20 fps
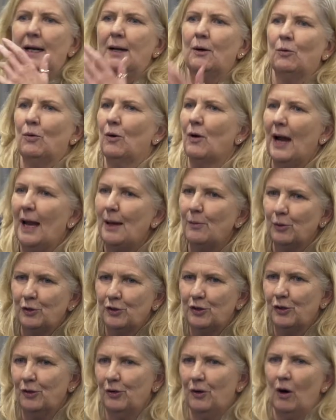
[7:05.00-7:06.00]
were able
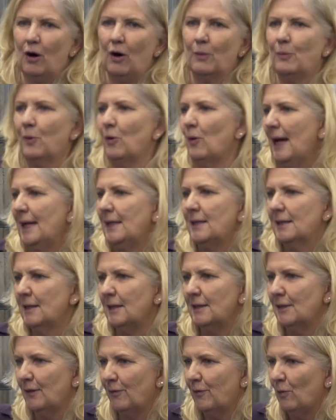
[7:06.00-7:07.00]
to operate in
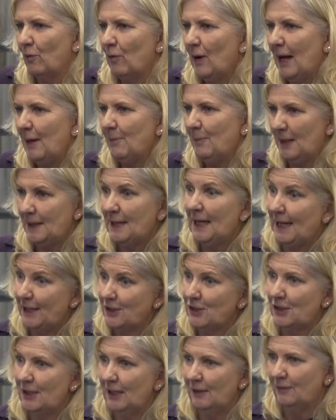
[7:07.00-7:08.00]
a different way, but they
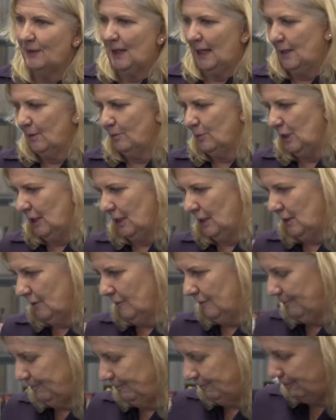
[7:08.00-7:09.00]
achieved that objective.